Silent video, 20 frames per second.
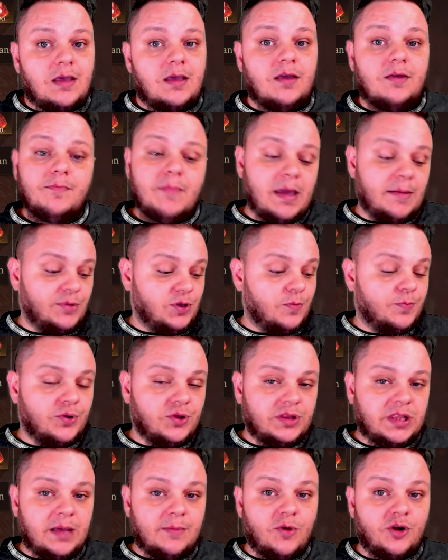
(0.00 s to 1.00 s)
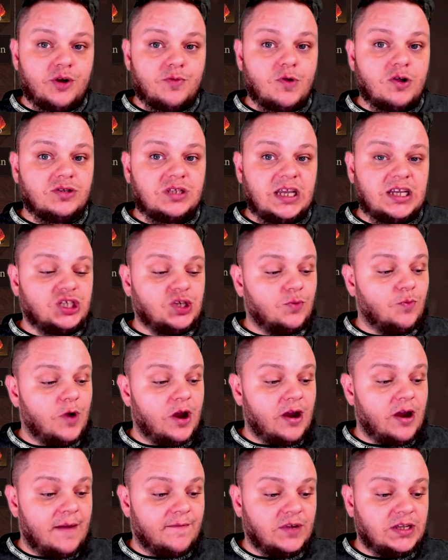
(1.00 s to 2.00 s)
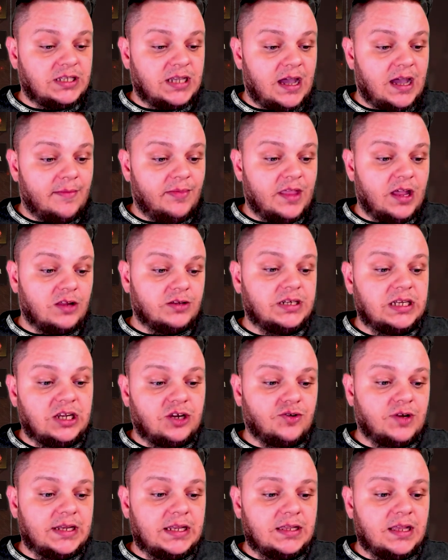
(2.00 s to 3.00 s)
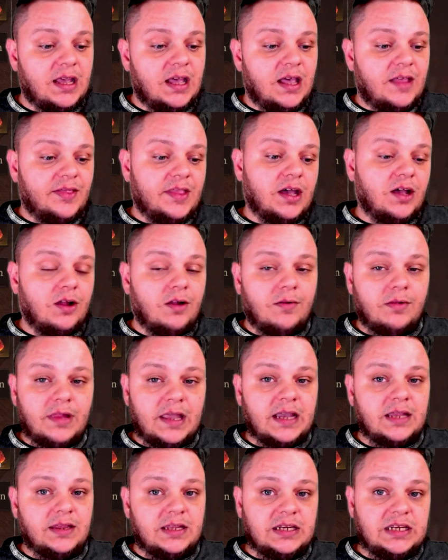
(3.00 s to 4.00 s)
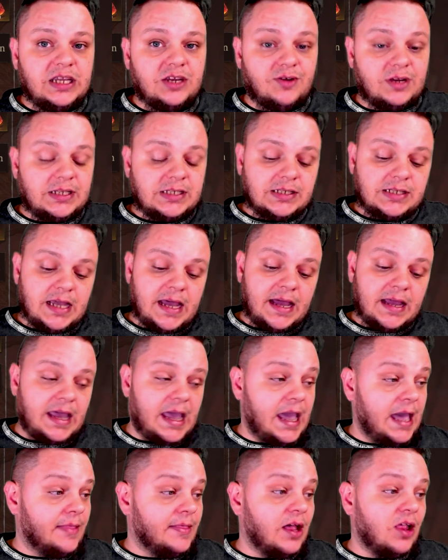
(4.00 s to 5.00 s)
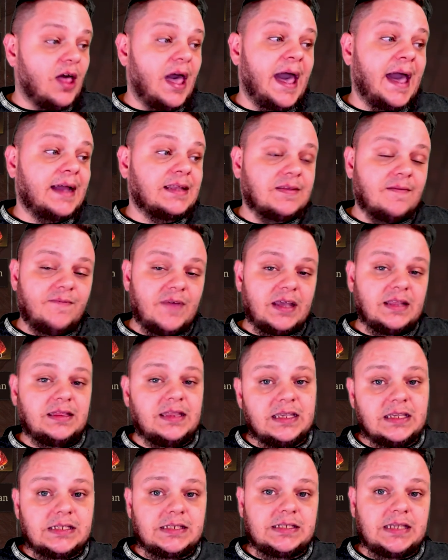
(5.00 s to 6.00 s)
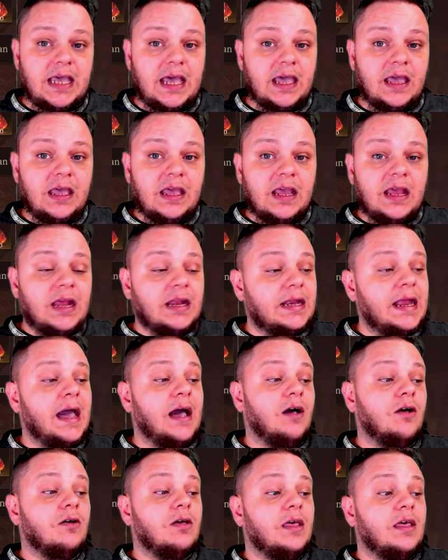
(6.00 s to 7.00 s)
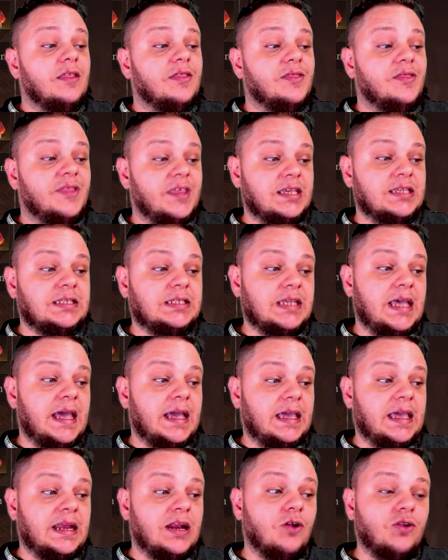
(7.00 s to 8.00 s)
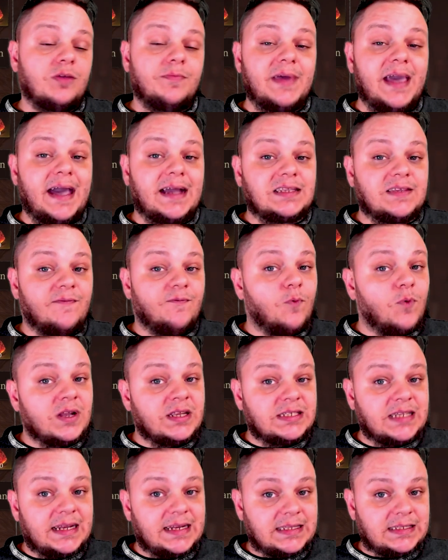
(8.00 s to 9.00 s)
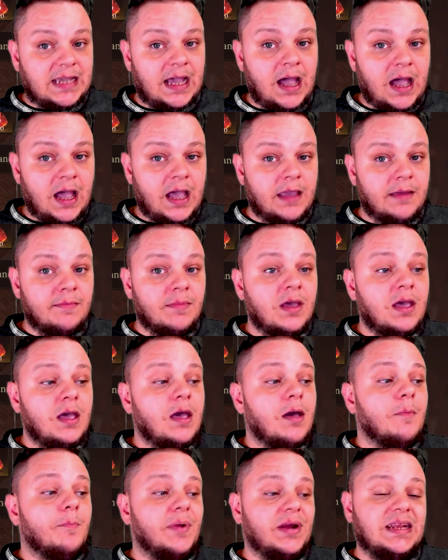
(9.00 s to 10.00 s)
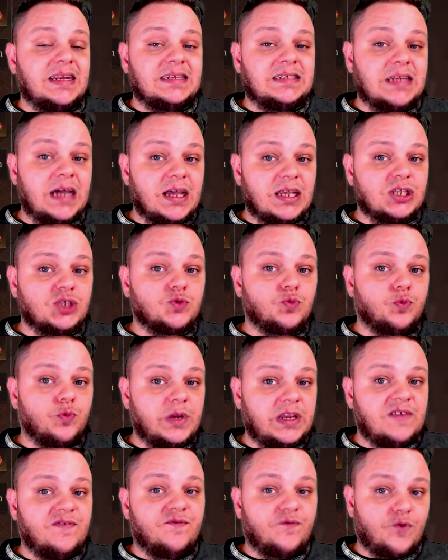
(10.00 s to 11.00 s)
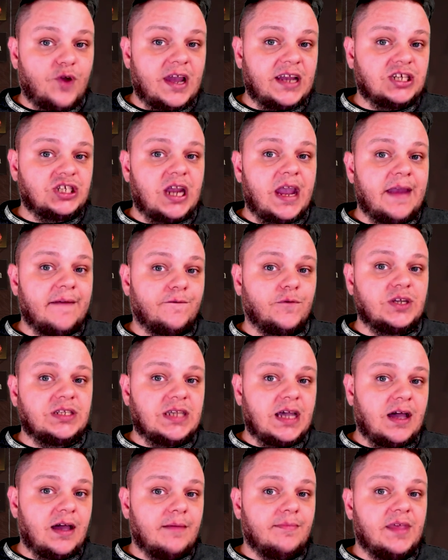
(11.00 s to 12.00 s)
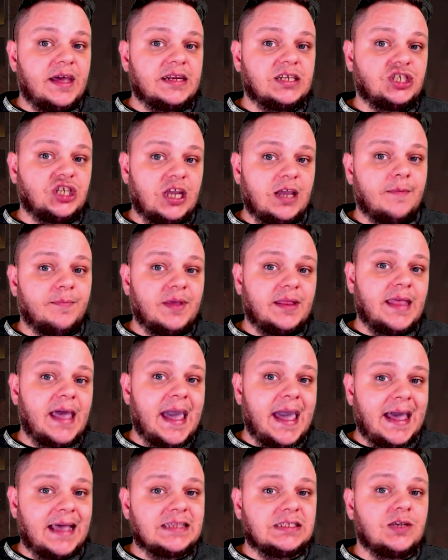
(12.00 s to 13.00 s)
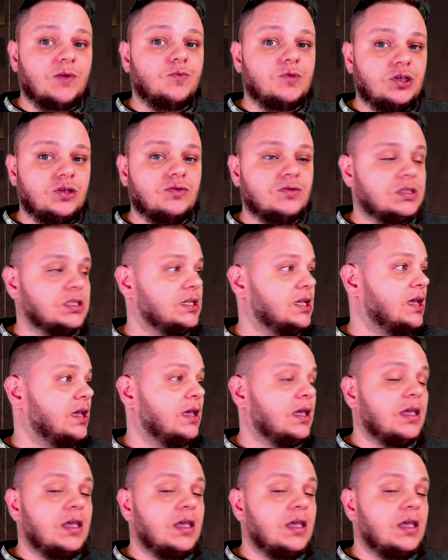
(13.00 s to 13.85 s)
Maybe you put them on a rotation where every time they'll land the decreased attack and they'll activate this set. Now, this set can only be active once at a time, but it does refresh every time that a champion that has it uses it.